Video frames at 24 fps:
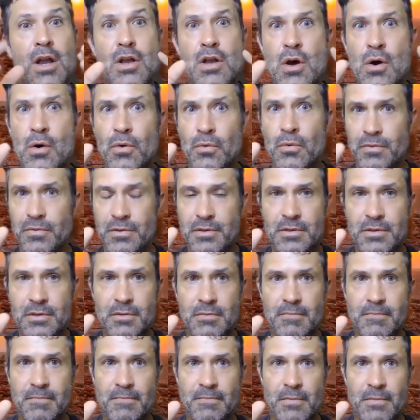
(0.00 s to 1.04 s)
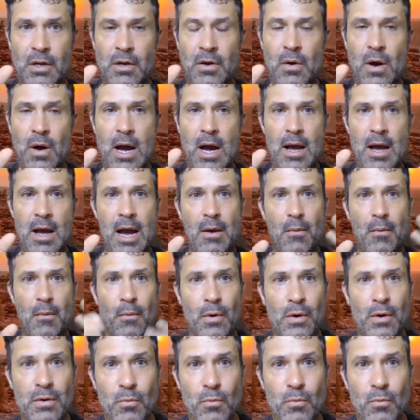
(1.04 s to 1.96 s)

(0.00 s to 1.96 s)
unknowns you know, I, I,